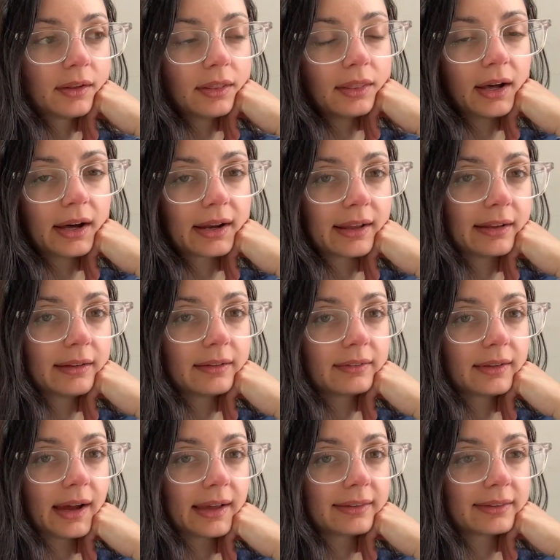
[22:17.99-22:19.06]
not a
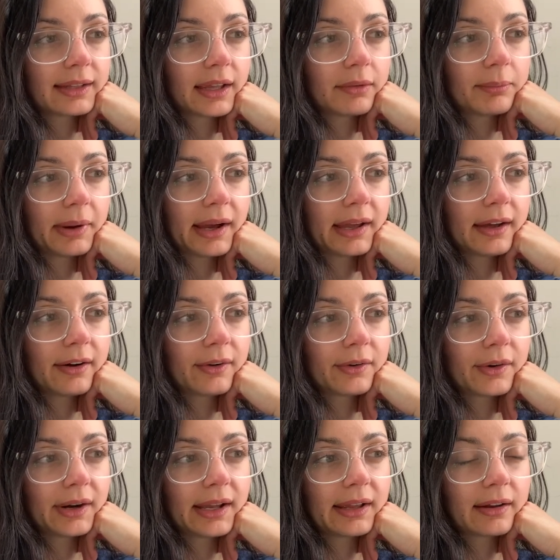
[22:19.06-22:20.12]
I stand by it or
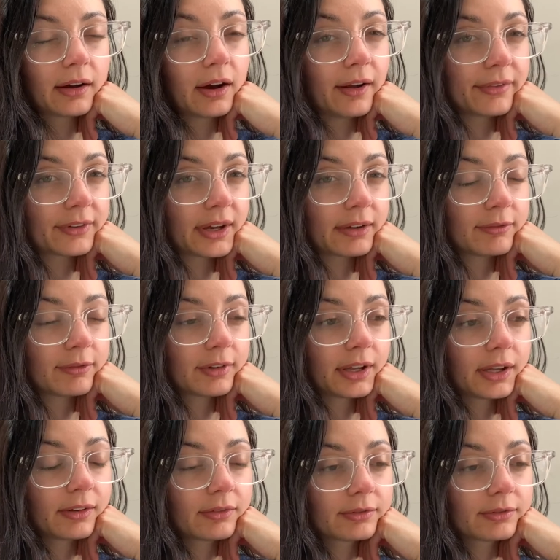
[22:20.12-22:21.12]
right all-time fave.